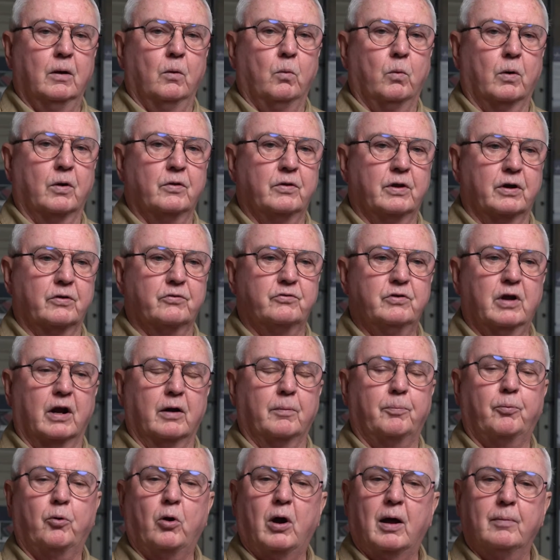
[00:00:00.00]
where there's
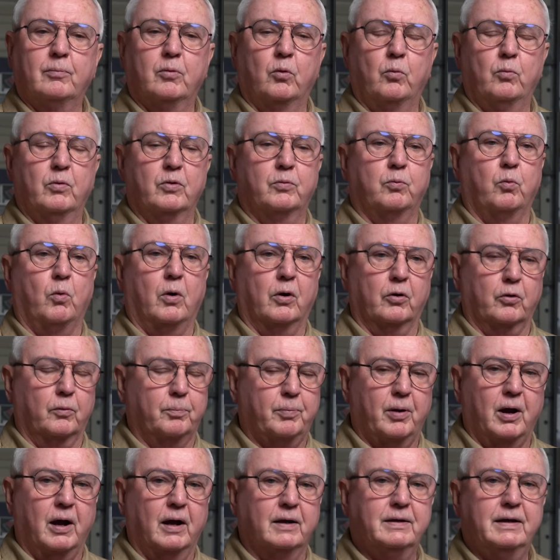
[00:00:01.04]
not a problem with water
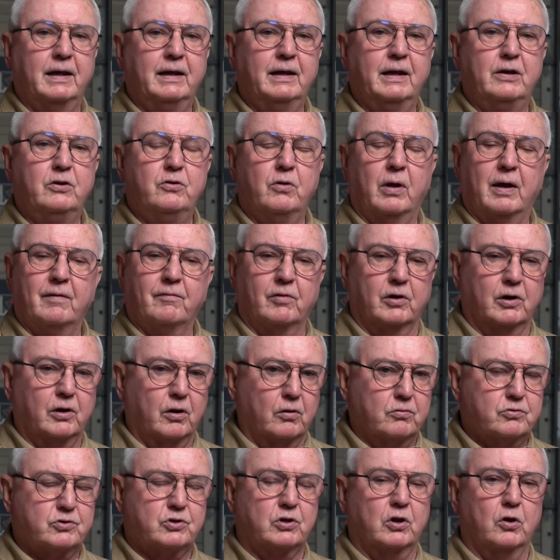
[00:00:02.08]
ponding and you have a
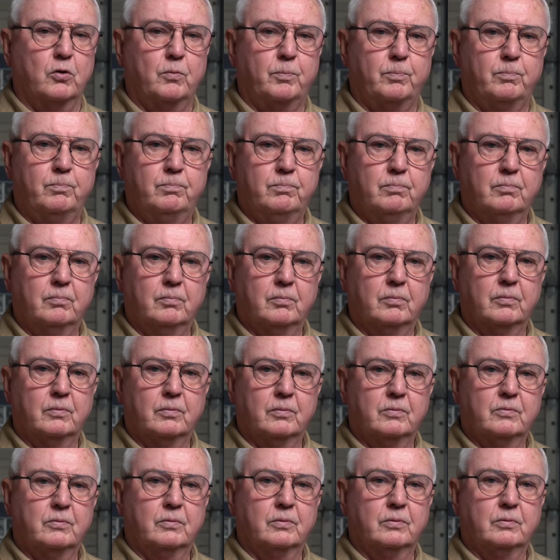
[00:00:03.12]
low slope
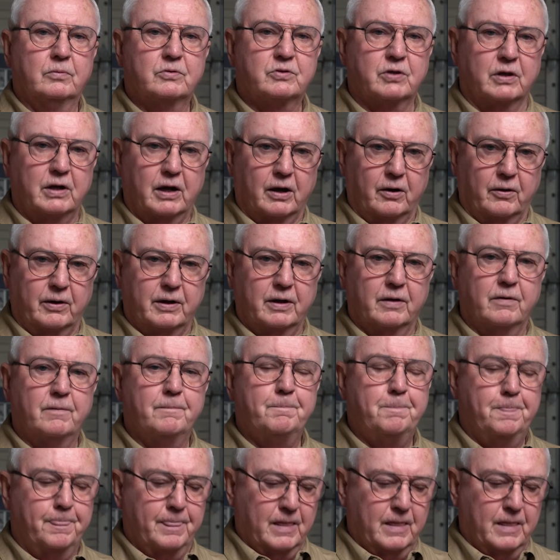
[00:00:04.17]
scenario.